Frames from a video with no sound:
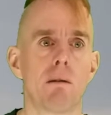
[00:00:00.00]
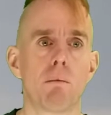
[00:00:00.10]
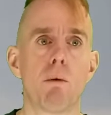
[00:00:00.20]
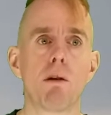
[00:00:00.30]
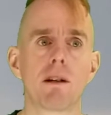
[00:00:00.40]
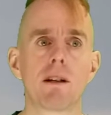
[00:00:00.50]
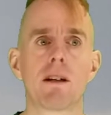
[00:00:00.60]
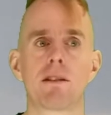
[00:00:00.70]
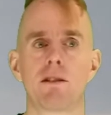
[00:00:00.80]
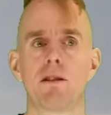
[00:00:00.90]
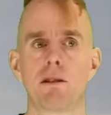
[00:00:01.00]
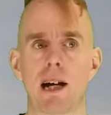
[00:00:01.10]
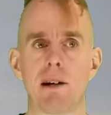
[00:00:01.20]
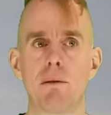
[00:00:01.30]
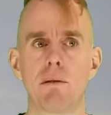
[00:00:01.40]
What I'd like to do
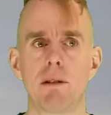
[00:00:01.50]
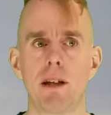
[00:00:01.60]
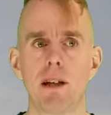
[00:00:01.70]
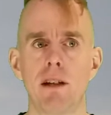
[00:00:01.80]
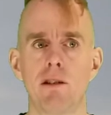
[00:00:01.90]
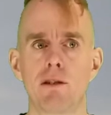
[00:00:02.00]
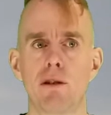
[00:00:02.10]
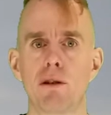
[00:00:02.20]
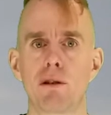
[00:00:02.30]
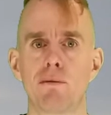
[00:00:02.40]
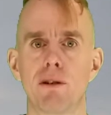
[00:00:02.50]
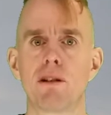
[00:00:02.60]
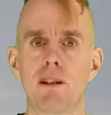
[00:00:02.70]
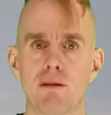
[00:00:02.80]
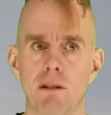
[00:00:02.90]
now is to
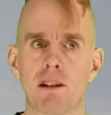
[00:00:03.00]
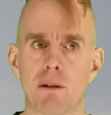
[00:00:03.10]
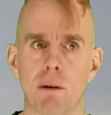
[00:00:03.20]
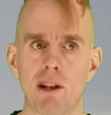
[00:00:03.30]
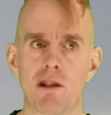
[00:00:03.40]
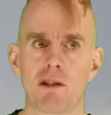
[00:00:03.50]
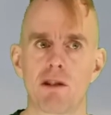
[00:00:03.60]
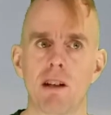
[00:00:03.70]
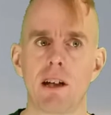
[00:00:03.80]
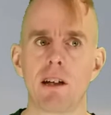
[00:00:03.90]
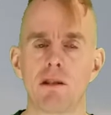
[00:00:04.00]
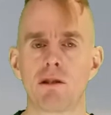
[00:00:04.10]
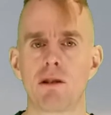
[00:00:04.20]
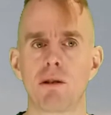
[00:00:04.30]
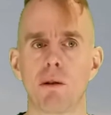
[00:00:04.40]
convert these rate equations
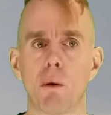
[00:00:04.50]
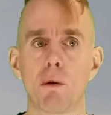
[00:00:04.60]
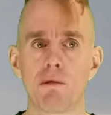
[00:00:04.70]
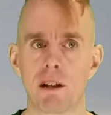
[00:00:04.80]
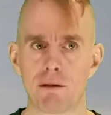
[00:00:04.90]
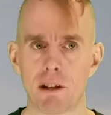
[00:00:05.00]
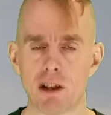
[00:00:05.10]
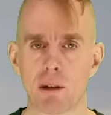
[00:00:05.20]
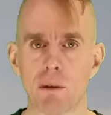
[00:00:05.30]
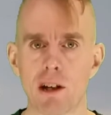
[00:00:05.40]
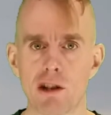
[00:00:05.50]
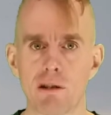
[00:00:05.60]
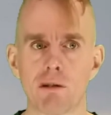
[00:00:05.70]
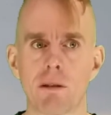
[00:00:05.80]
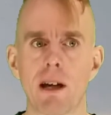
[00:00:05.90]
into ordinary differential
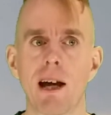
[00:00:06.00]
equations,